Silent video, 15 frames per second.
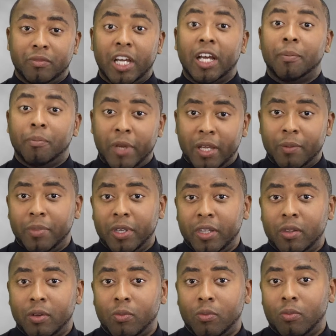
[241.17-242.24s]
That may
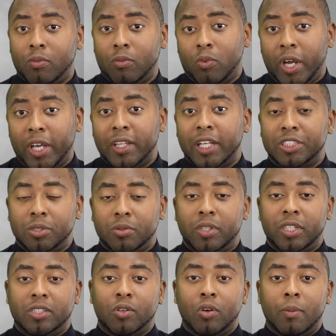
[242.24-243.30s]
be the way that you
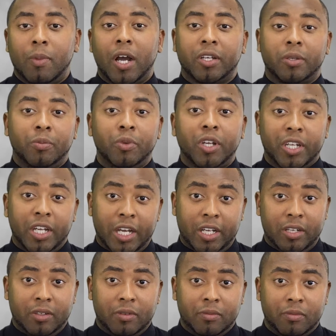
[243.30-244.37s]
need to go about
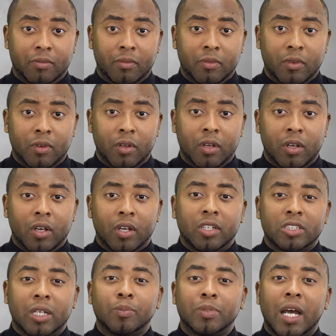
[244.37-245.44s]
communicating.
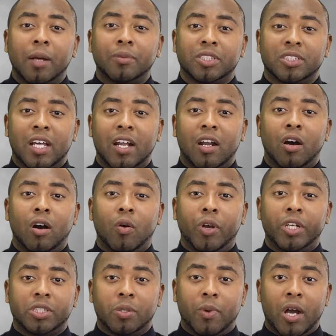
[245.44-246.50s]
Sometimes it's not
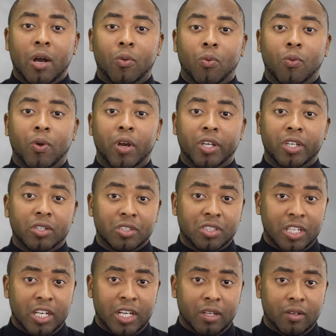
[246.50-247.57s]
always about what you
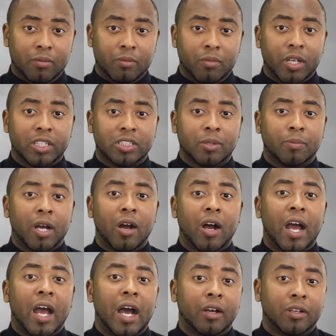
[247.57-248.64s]
say, but it's
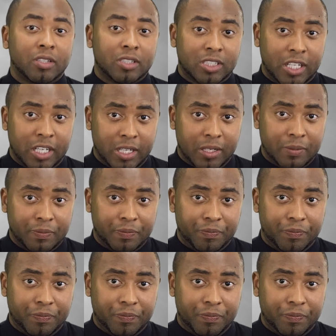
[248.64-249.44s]
about how you say it.